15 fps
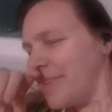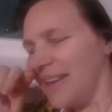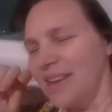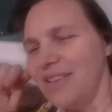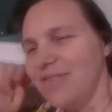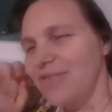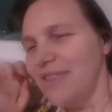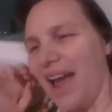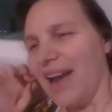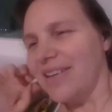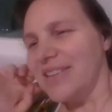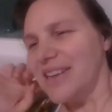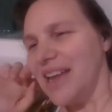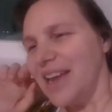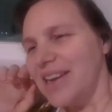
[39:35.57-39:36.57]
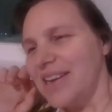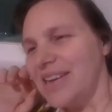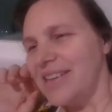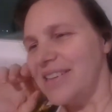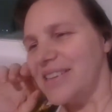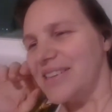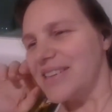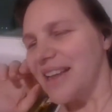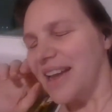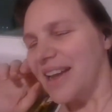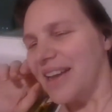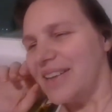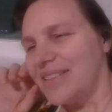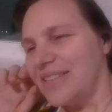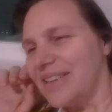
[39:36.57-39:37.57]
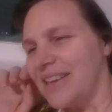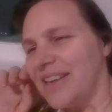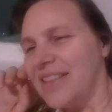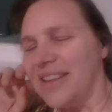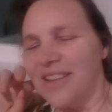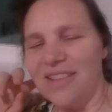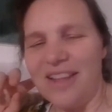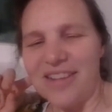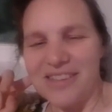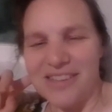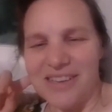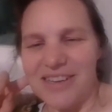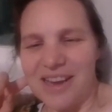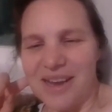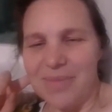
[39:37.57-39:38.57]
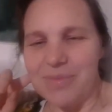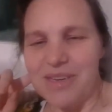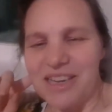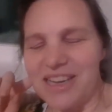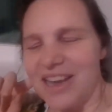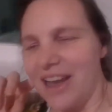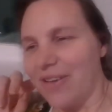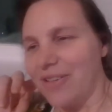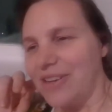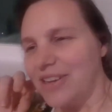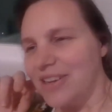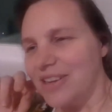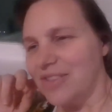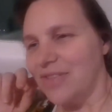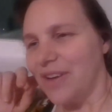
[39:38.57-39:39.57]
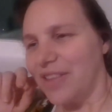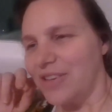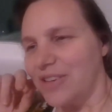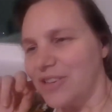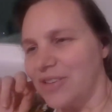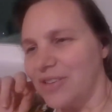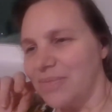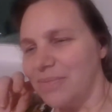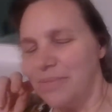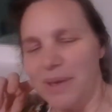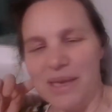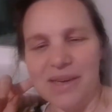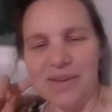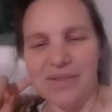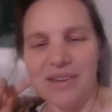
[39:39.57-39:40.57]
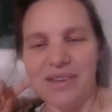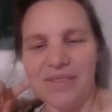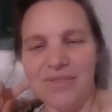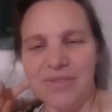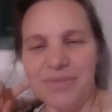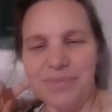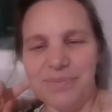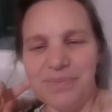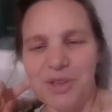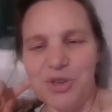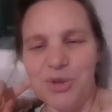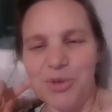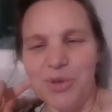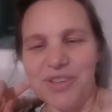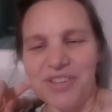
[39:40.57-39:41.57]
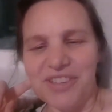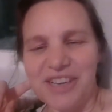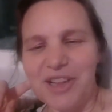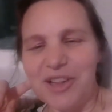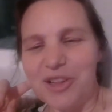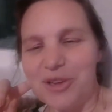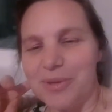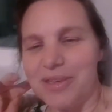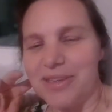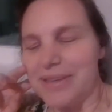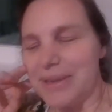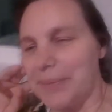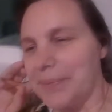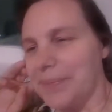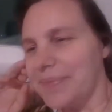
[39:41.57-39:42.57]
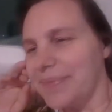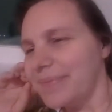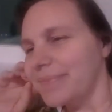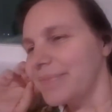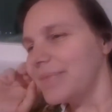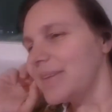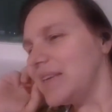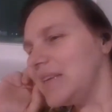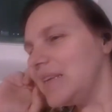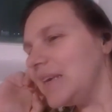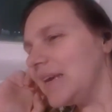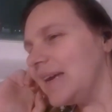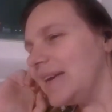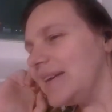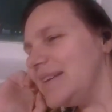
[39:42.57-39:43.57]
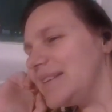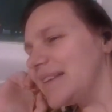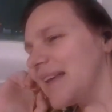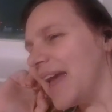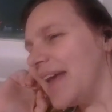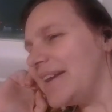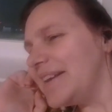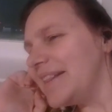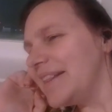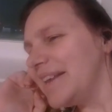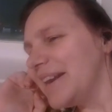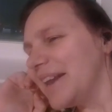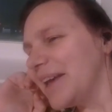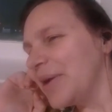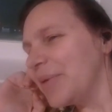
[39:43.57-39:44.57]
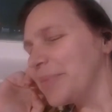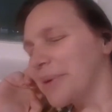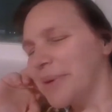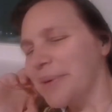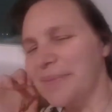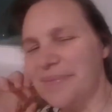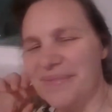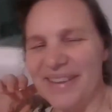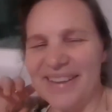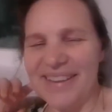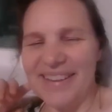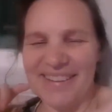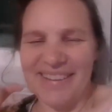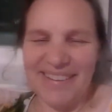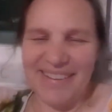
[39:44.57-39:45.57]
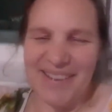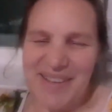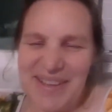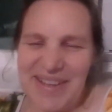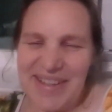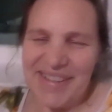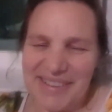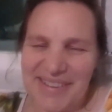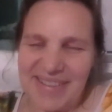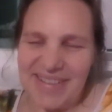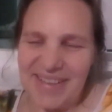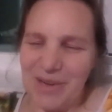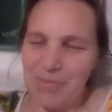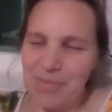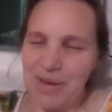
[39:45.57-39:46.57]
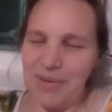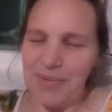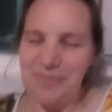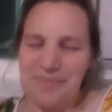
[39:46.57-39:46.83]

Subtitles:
In fact, Caden is in the closet emptying out his father's bin of tools and glues. So, yeah, he's a handy little helper. Little pill.